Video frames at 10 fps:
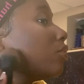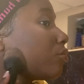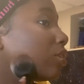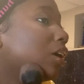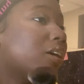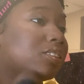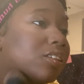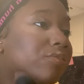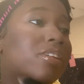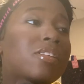reaction. It
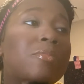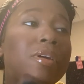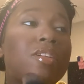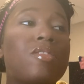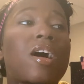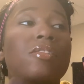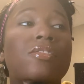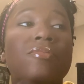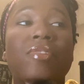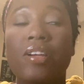really depends on how
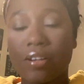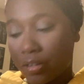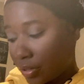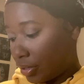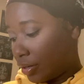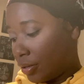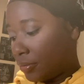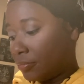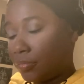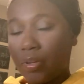severe your
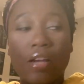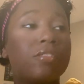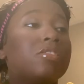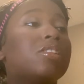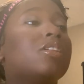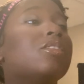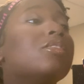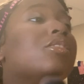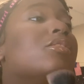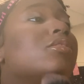um allergy is.
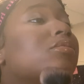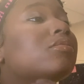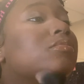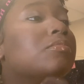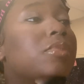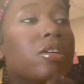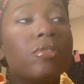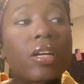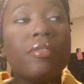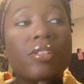But
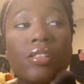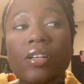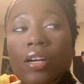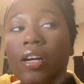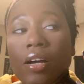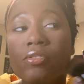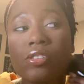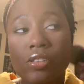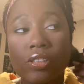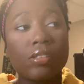when I was younger, I was
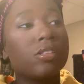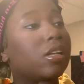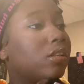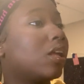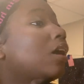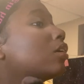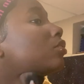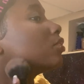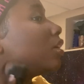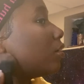allergic to a lot of
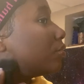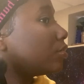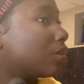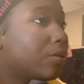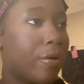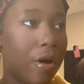stuff, so